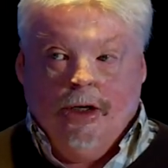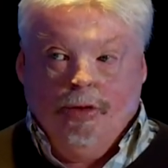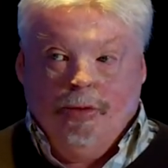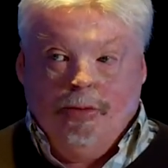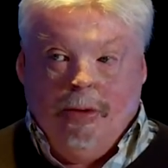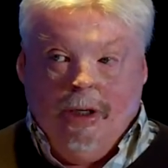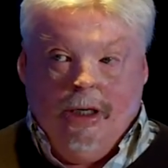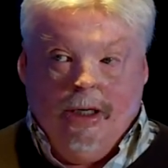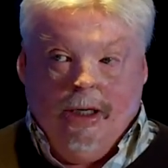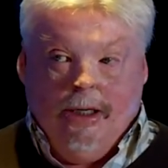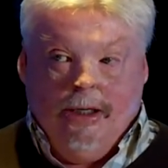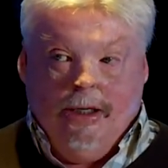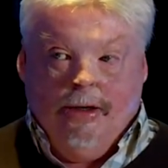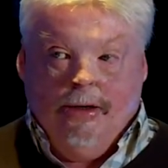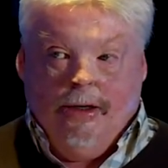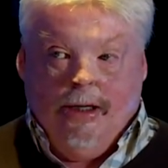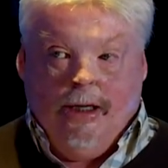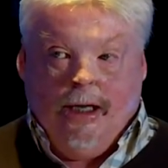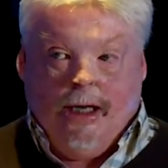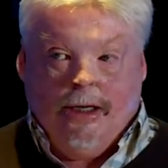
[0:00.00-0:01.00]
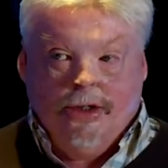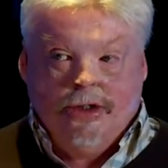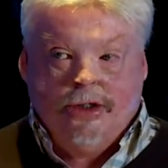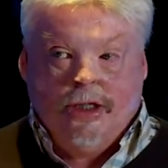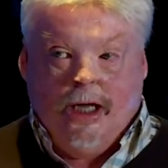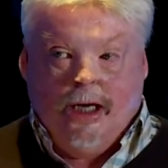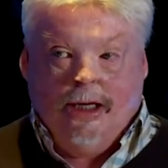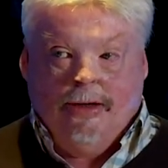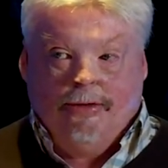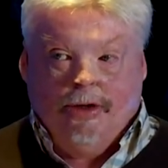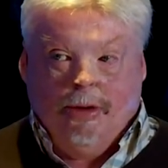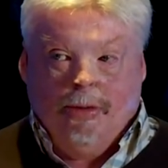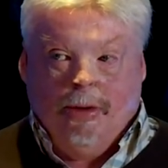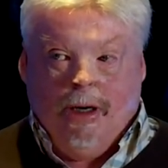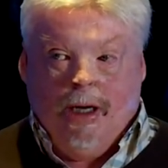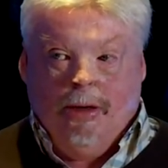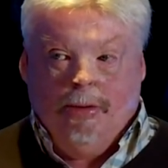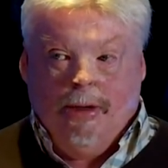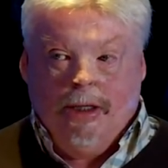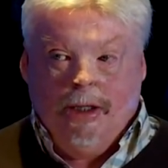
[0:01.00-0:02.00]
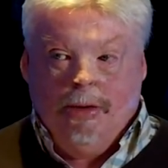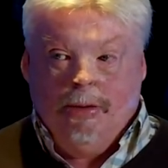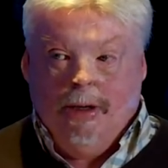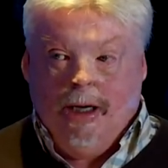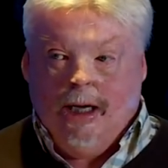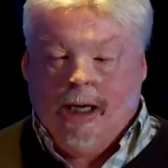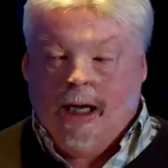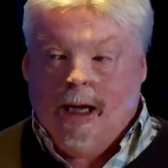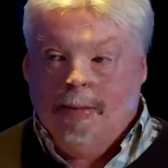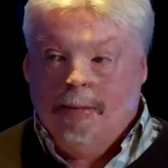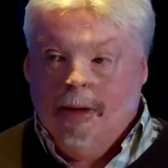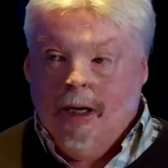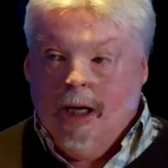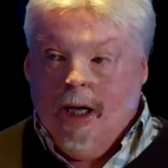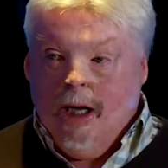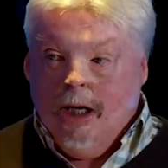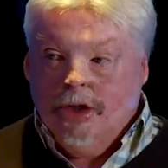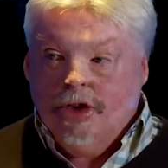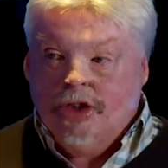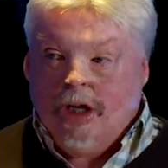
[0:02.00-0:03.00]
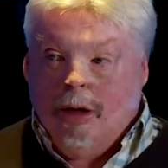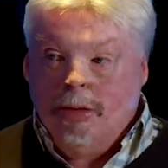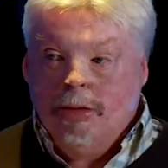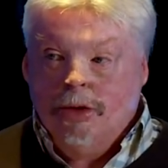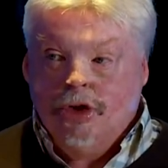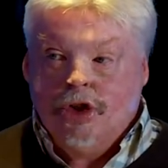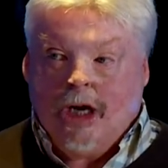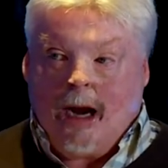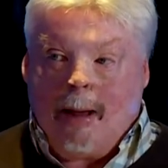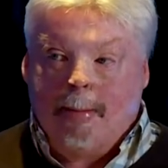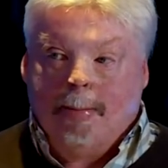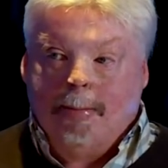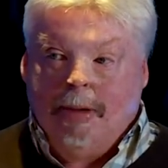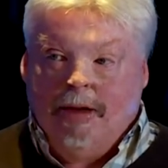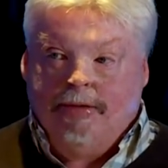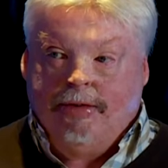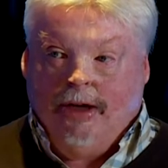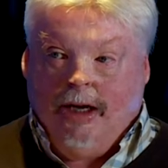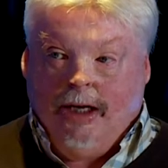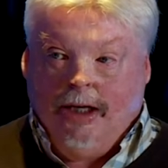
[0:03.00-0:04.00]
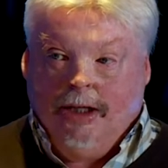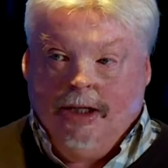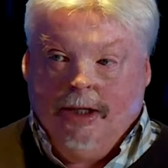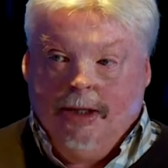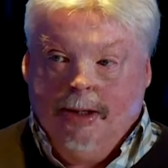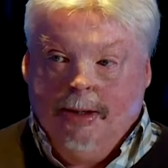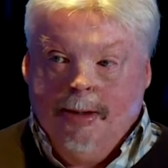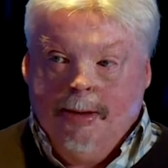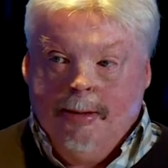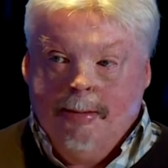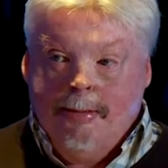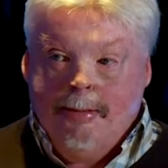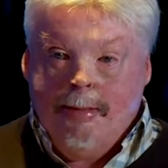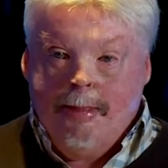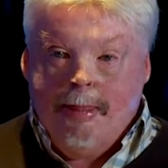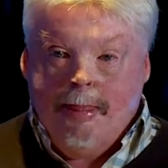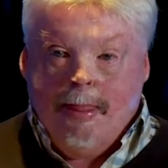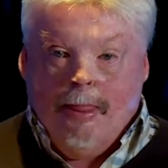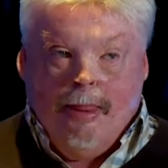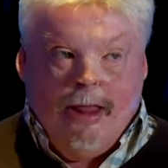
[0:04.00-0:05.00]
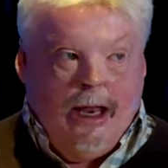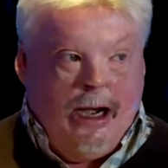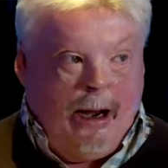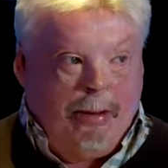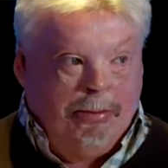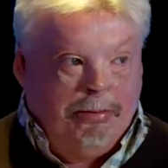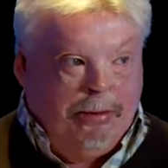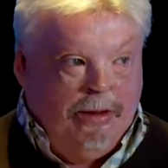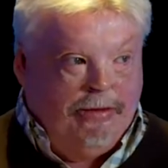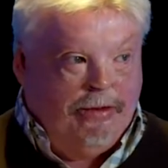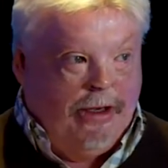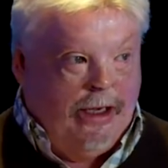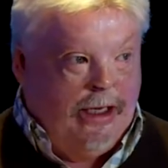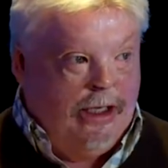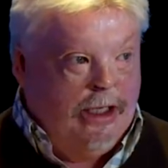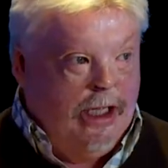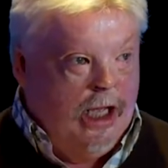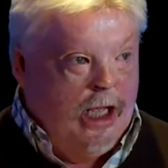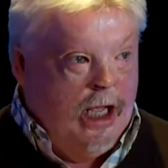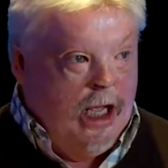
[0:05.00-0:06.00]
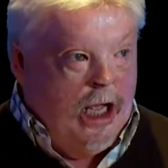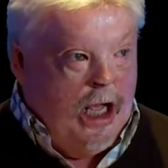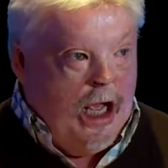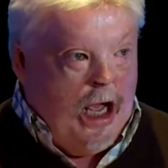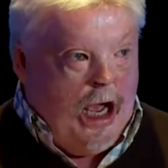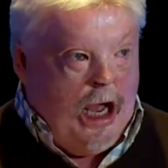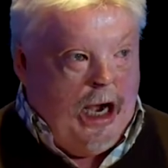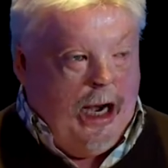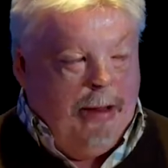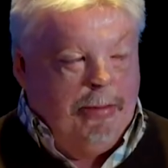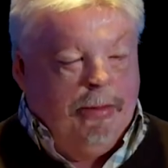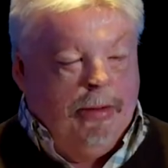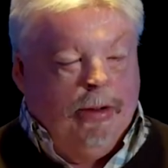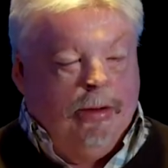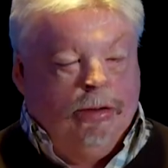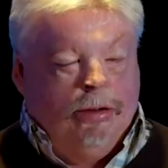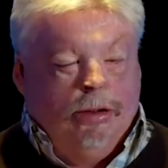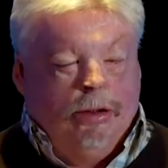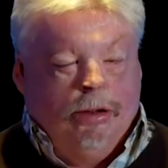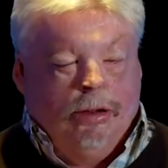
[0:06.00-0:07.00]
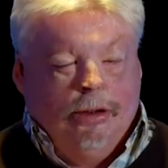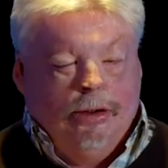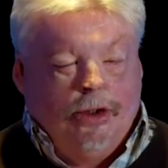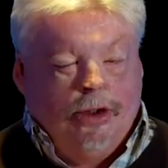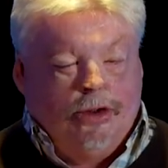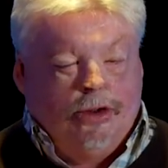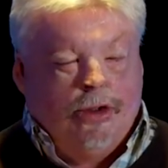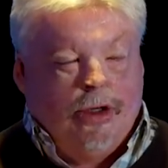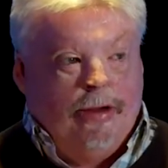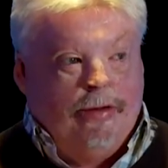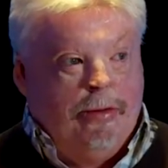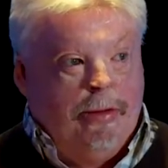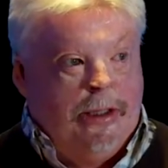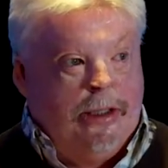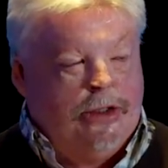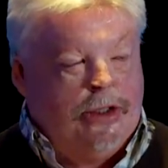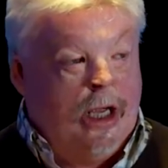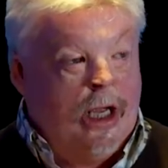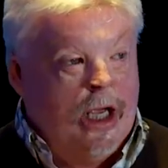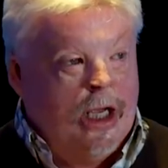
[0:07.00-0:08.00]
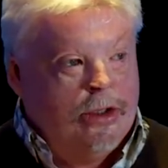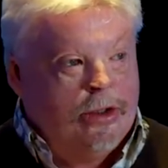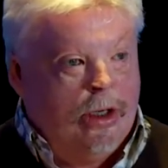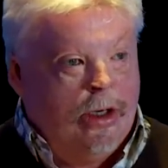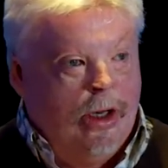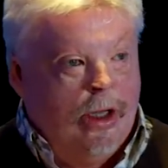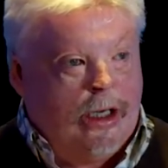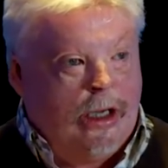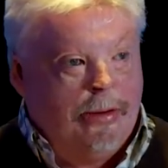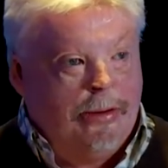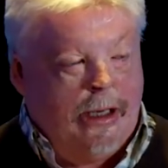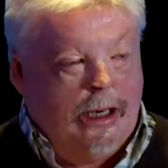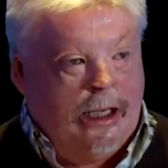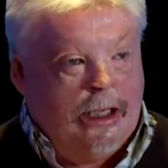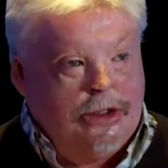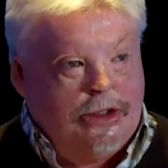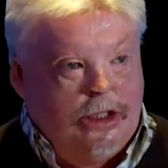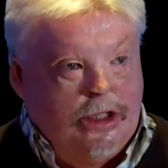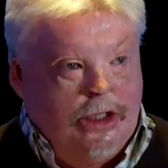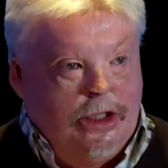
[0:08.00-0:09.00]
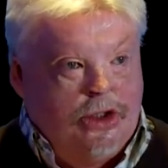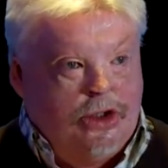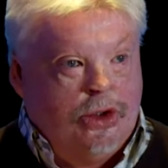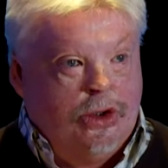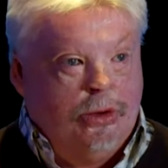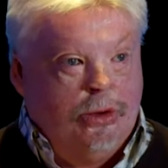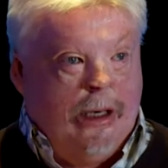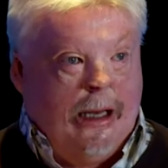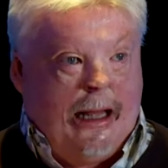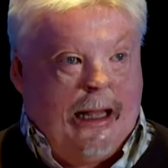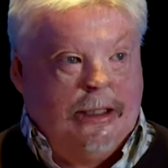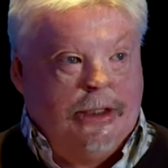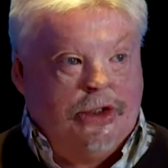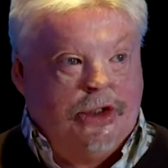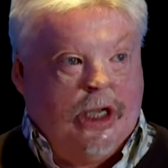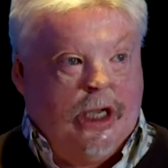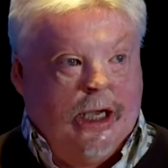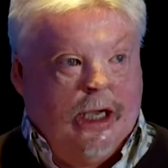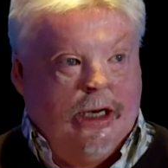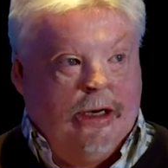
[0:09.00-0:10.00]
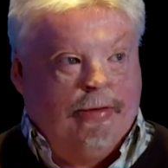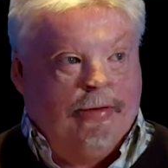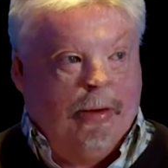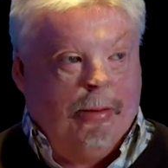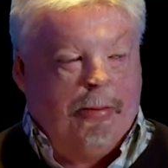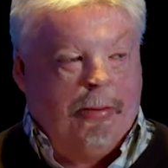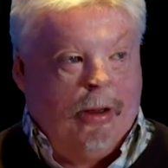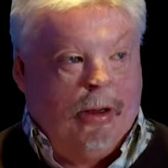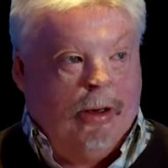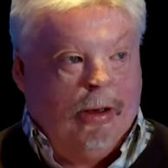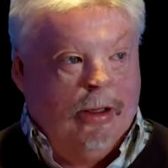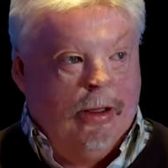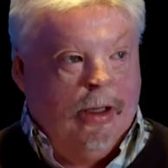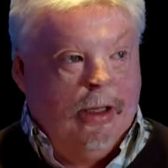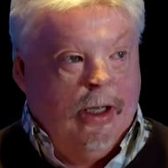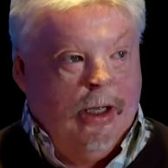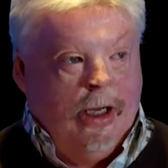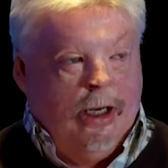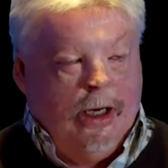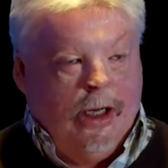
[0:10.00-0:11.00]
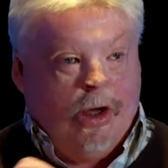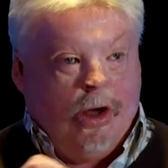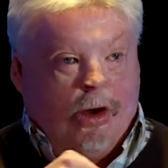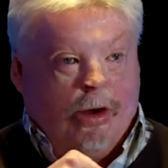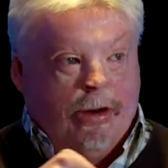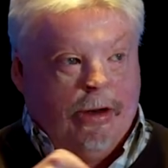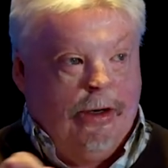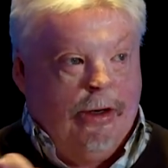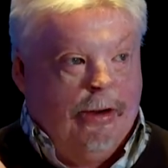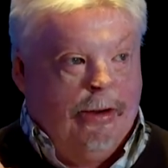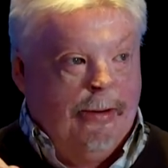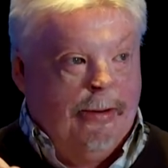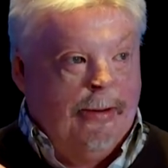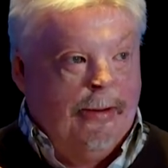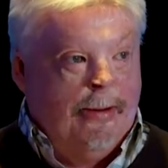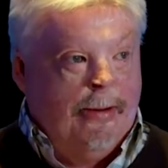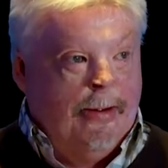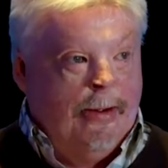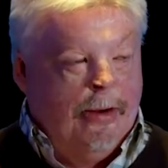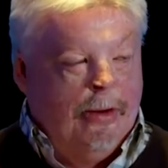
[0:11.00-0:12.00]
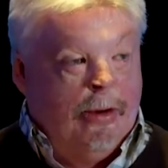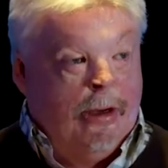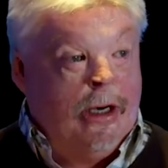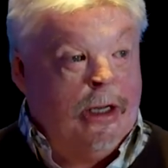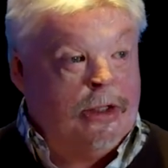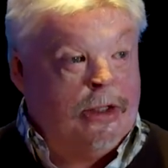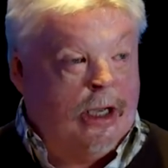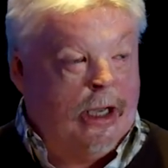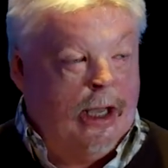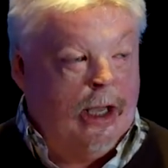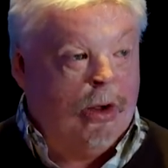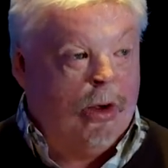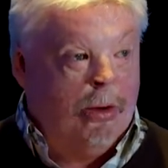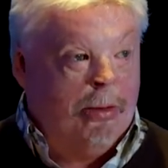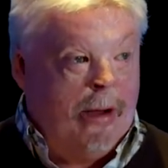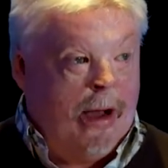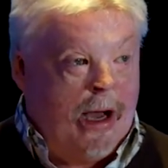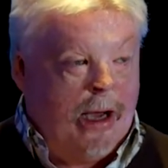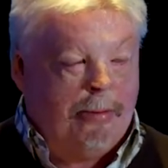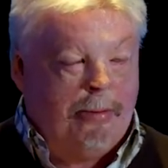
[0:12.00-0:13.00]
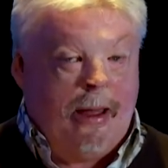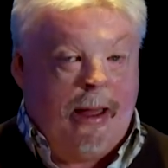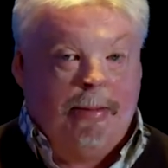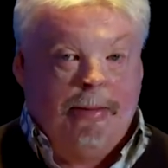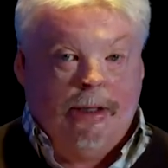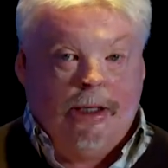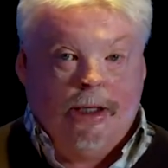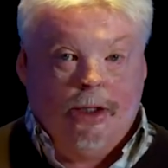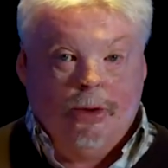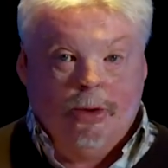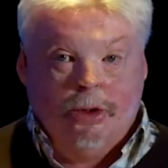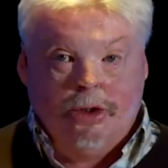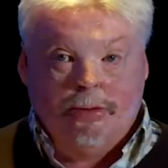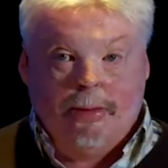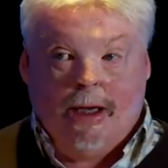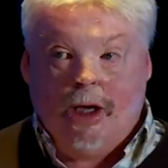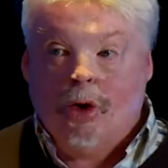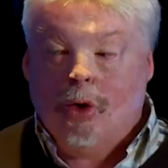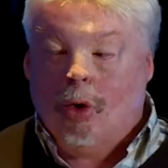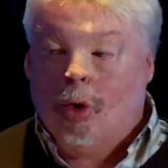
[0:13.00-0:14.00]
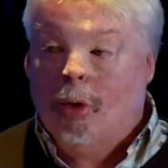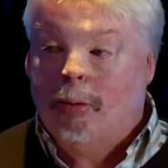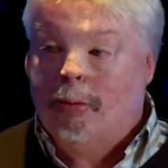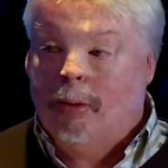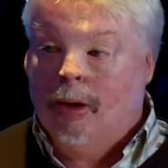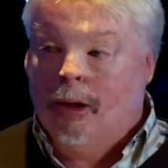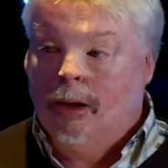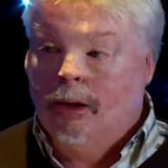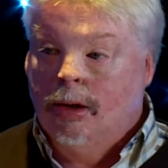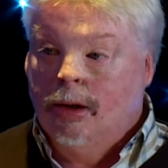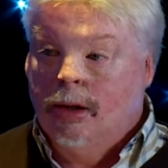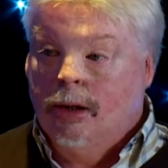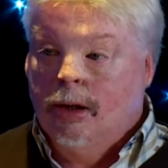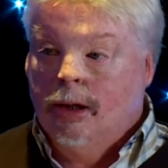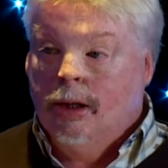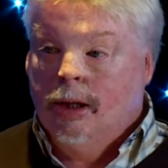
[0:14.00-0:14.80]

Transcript: and you've been under the anaesthetic for a while, when you wake up, sounds are amplified. They're amplified. And I'm, oh, she's driving me insane. So I look out and I can see these two lads kicking a football in the corridor. One is a guy called Mark Pemberton, who was my corporal.